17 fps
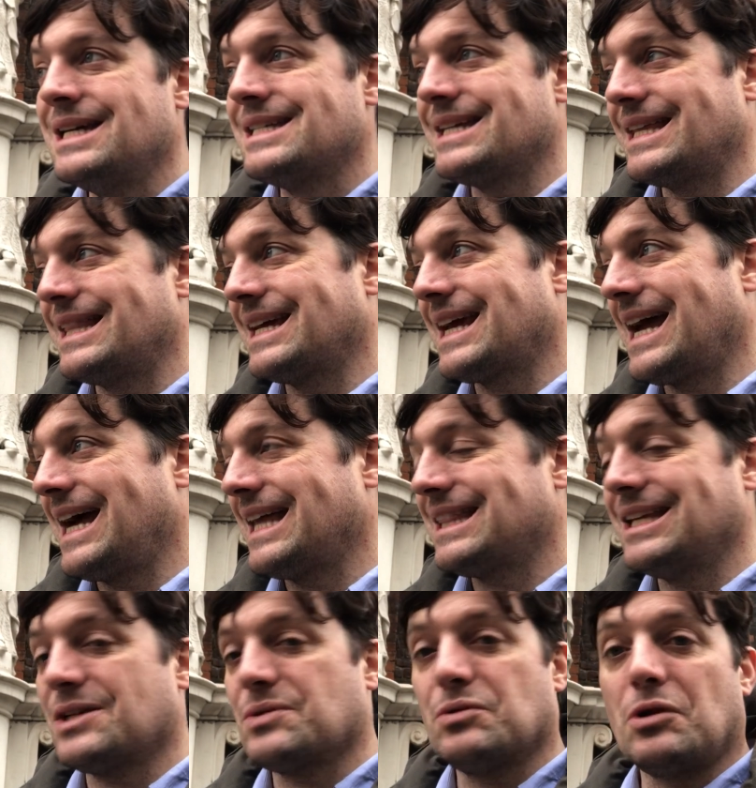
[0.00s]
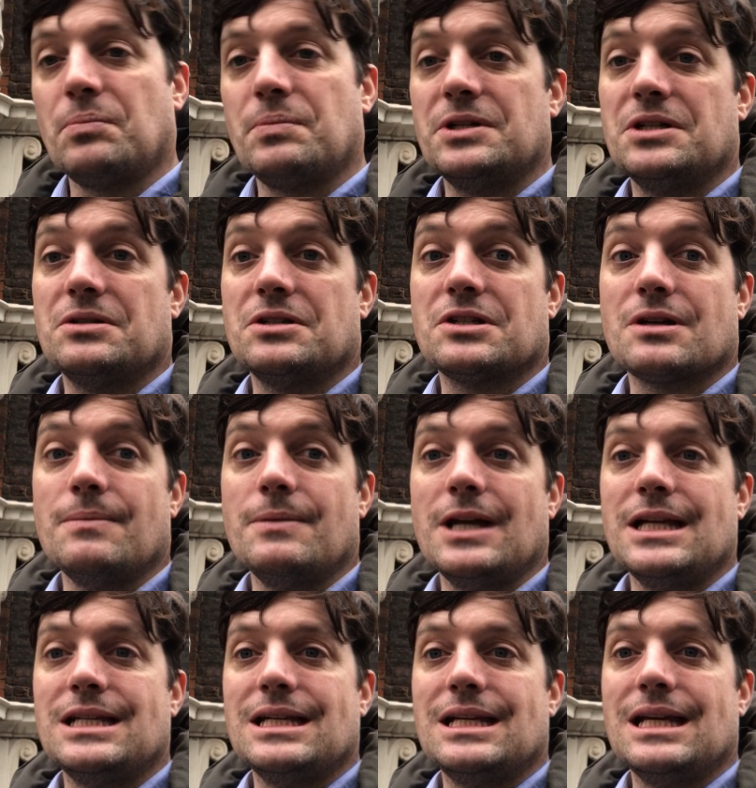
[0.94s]
saying that Catholics would not be
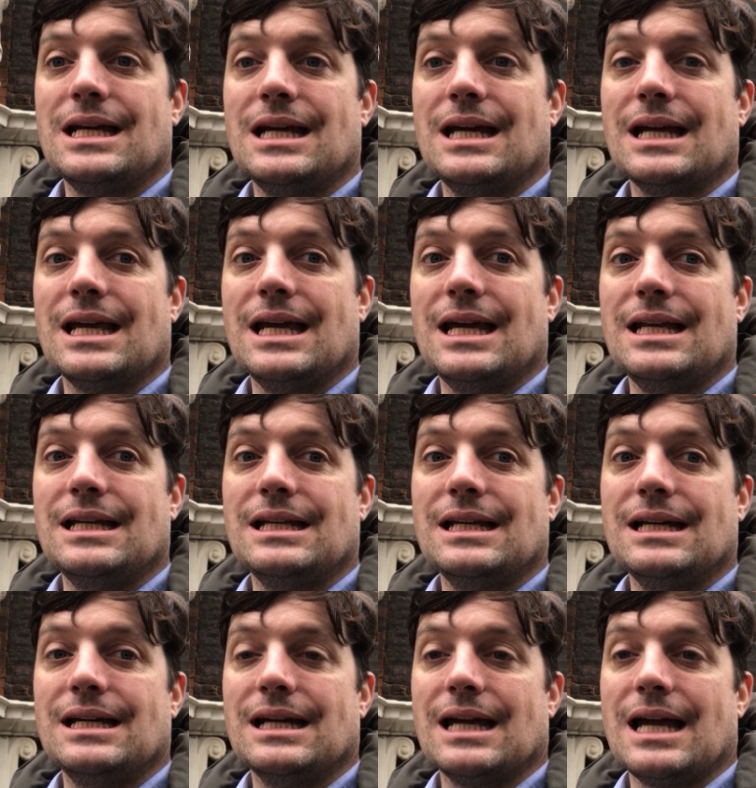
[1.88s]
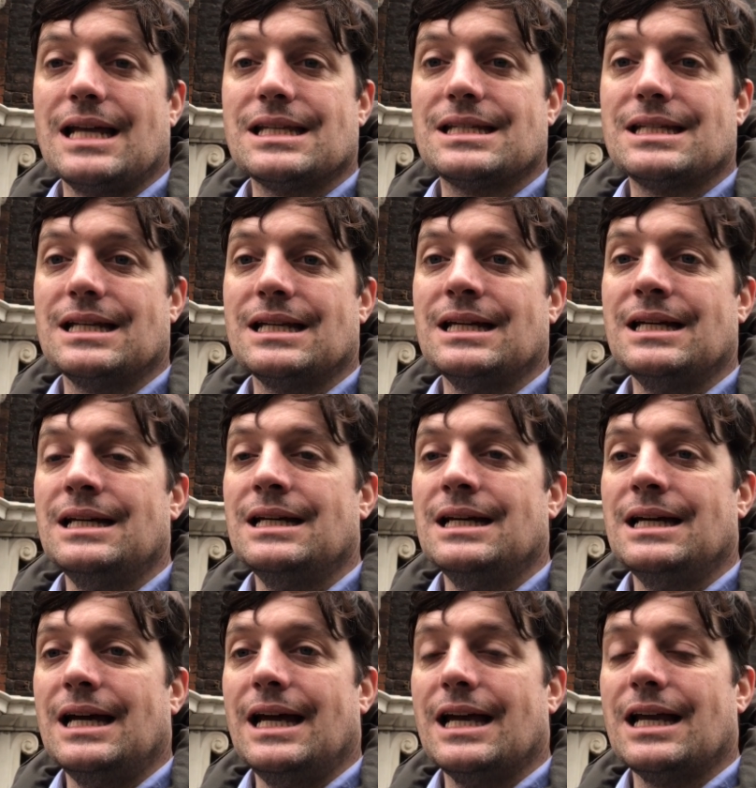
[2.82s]
discriminated in, against in
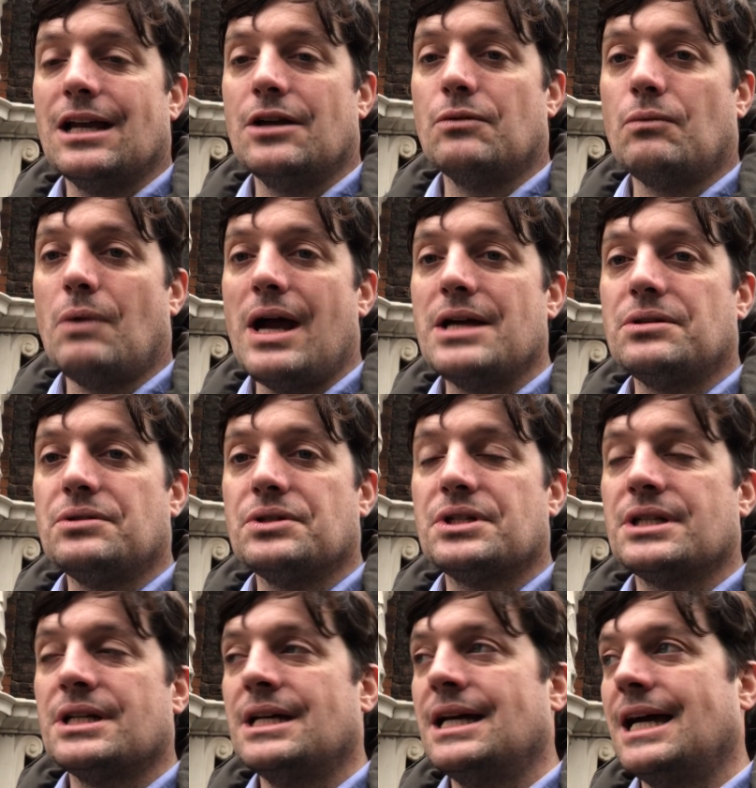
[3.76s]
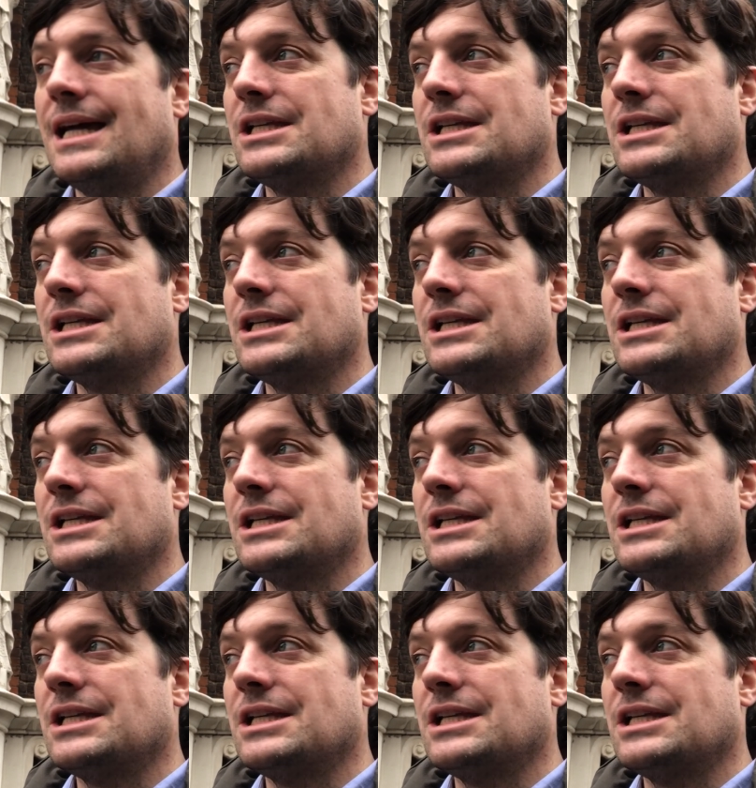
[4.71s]
England, Wales,